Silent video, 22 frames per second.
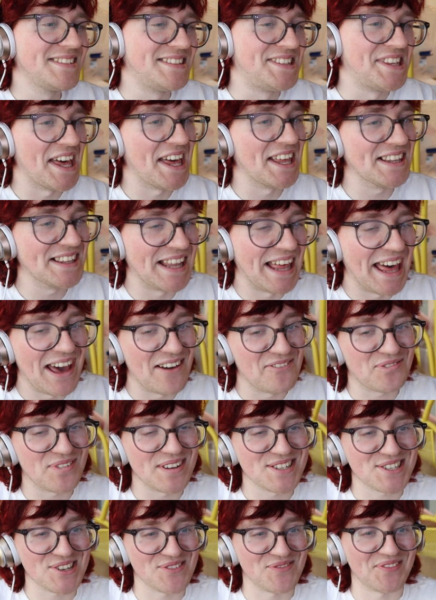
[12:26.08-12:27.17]
that laugh
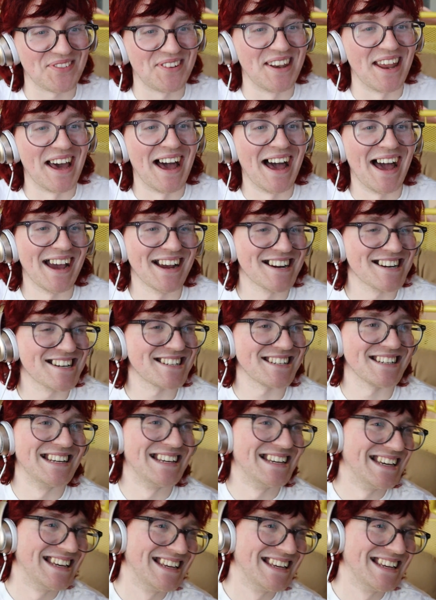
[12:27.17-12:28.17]
was obnoxious.